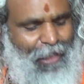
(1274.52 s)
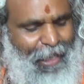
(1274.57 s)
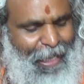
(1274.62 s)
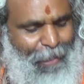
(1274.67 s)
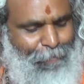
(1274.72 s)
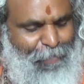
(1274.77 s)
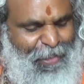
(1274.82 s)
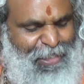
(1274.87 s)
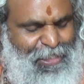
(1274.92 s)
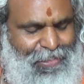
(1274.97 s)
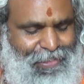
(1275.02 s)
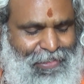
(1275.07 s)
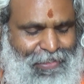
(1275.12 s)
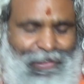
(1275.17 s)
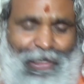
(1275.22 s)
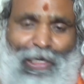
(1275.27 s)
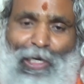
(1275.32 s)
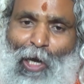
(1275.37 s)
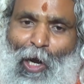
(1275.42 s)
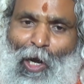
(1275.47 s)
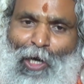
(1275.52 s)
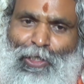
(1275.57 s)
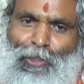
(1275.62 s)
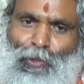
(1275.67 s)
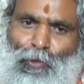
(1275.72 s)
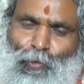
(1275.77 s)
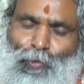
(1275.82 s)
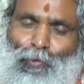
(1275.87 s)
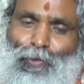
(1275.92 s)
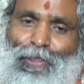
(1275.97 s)
must learn
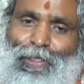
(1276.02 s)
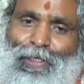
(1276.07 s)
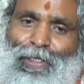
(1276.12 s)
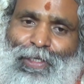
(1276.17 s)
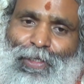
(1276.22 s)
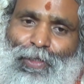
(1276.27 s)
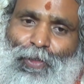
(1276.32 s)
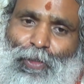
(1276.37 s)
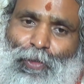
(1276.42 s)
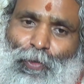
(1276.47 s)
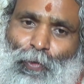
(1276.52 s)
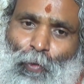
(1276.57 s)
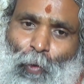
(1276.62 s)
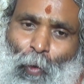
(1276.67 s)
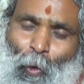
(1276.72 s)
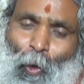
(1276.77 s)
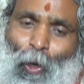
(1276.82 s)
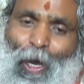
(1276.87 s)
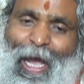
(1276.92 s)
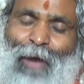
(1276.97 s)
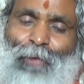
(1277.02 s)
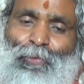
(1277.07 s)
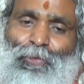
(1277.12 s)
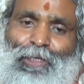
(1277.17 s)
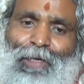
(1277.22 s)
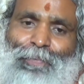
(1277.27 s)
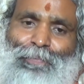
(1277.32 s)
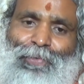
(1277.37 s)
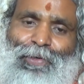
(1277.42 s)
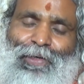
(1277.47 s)
to grow out
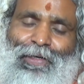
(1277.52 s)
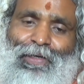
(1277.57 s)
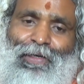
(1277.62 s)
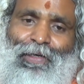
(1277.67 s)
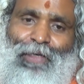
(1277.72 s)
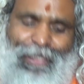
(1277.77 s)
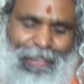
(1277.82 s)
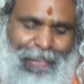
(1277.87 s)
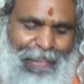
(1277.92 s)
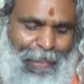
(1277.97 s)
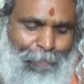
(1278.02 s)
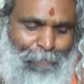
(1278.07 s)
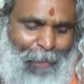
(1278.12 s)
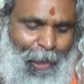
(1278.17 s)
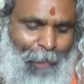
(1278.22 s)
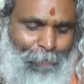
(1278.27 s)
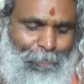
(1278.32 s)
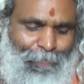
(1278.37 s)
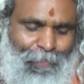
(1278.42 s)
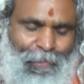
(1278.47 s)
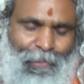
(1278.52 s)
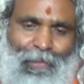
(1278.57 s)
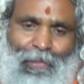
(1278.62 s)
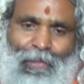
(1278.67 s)
of, give up,